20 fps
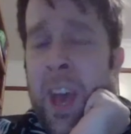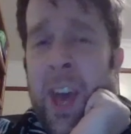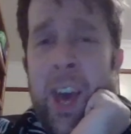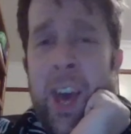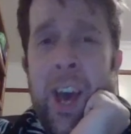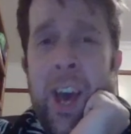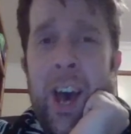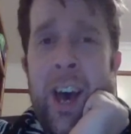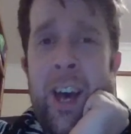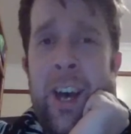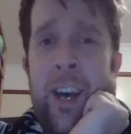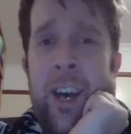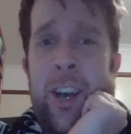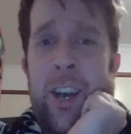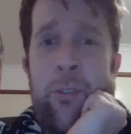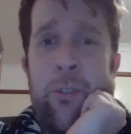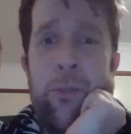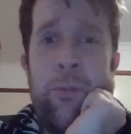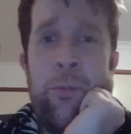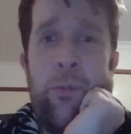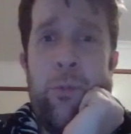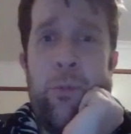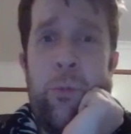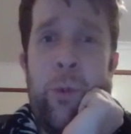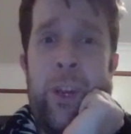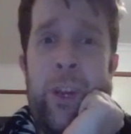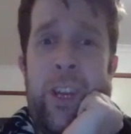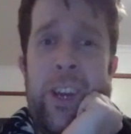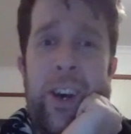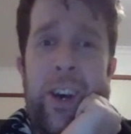Uh,
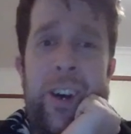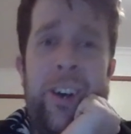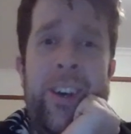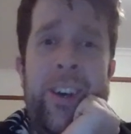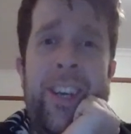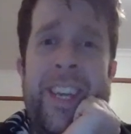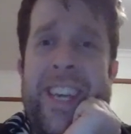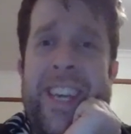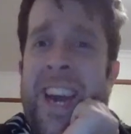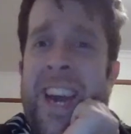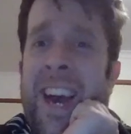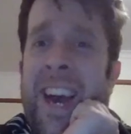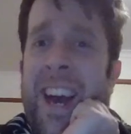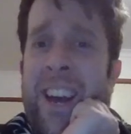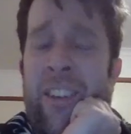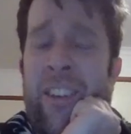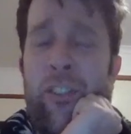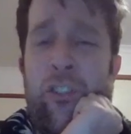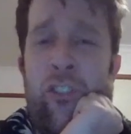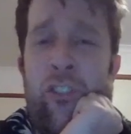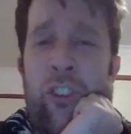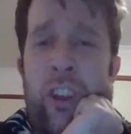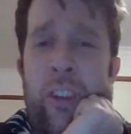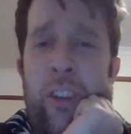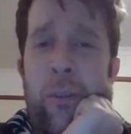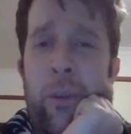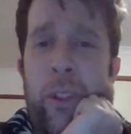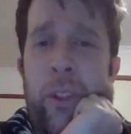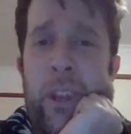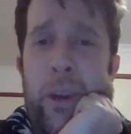we are gas,
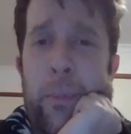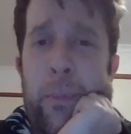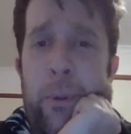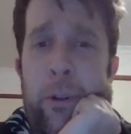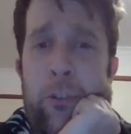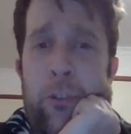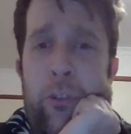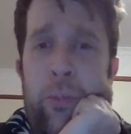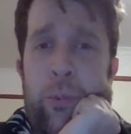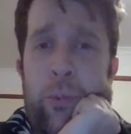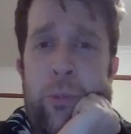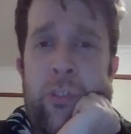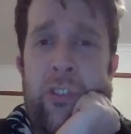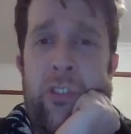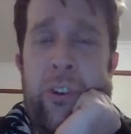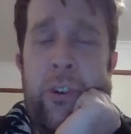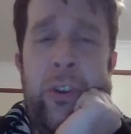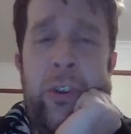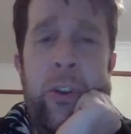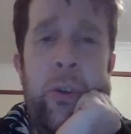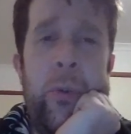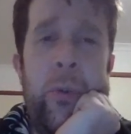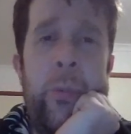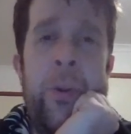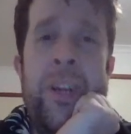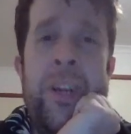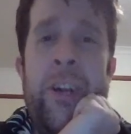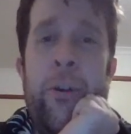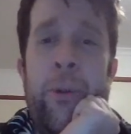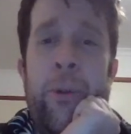genuinely approachable Sudoku.
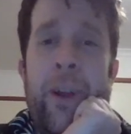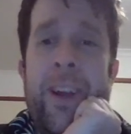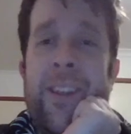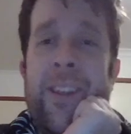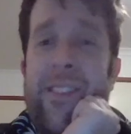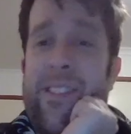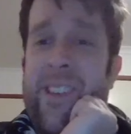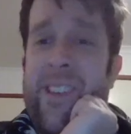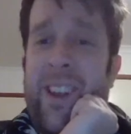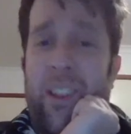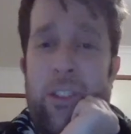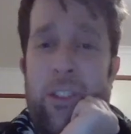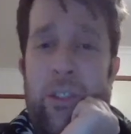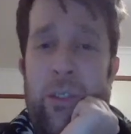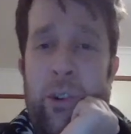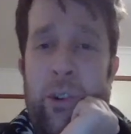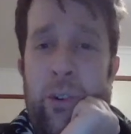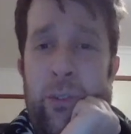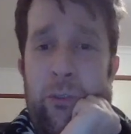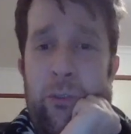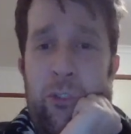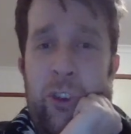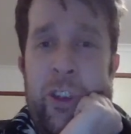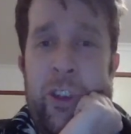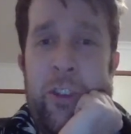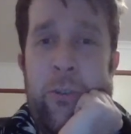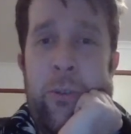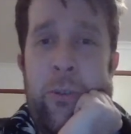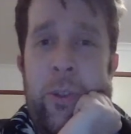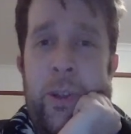We create, set, and solve
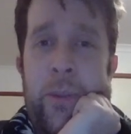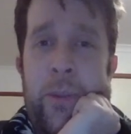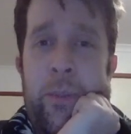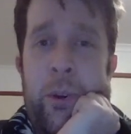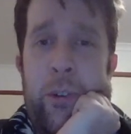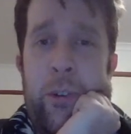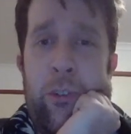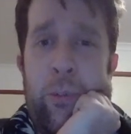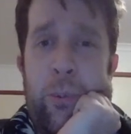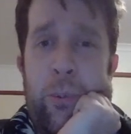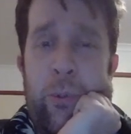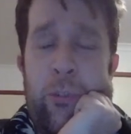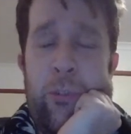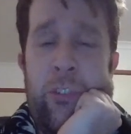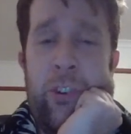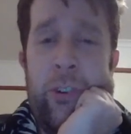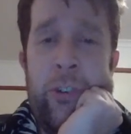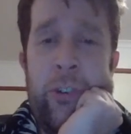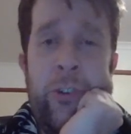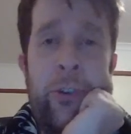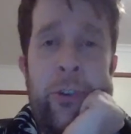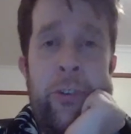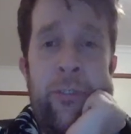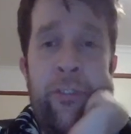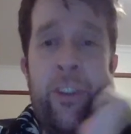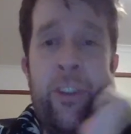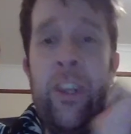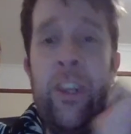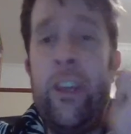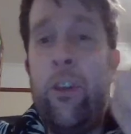genuinely approachable Sudoku
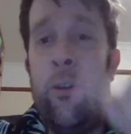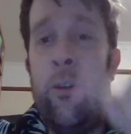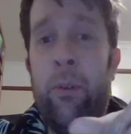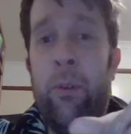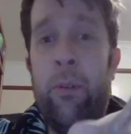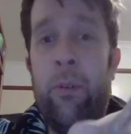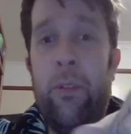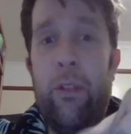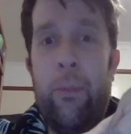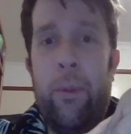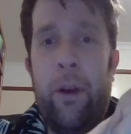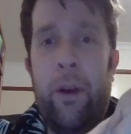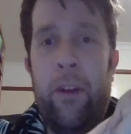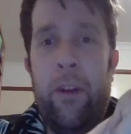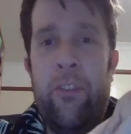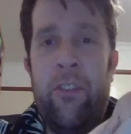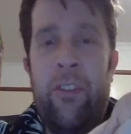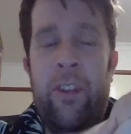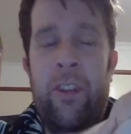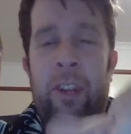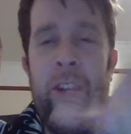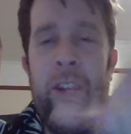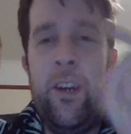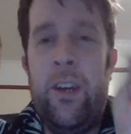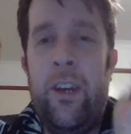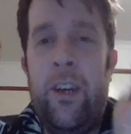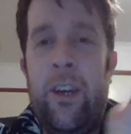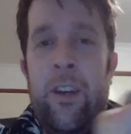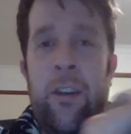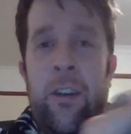for you, the person
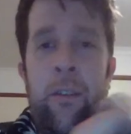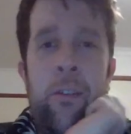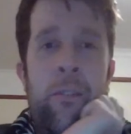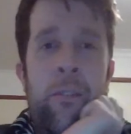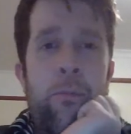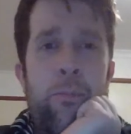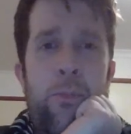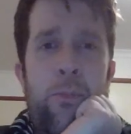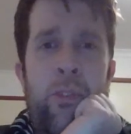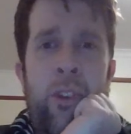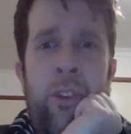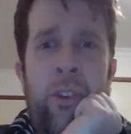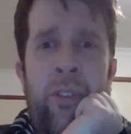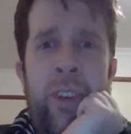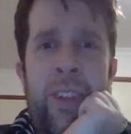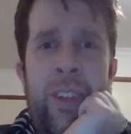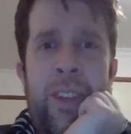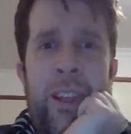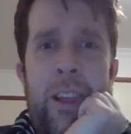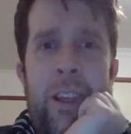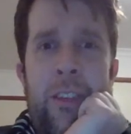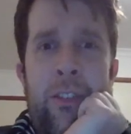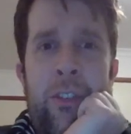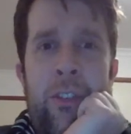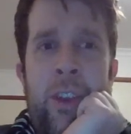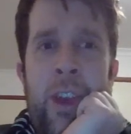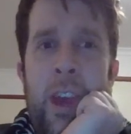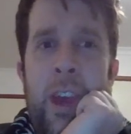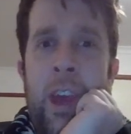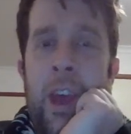uh, solving this.
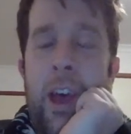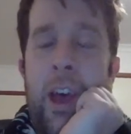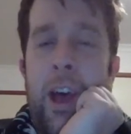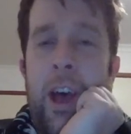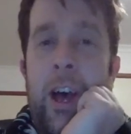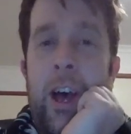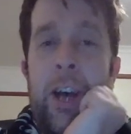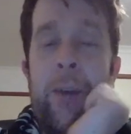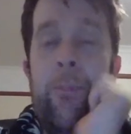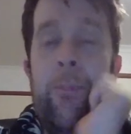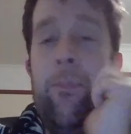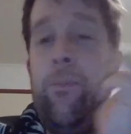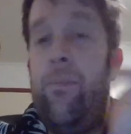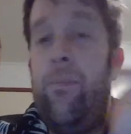Um,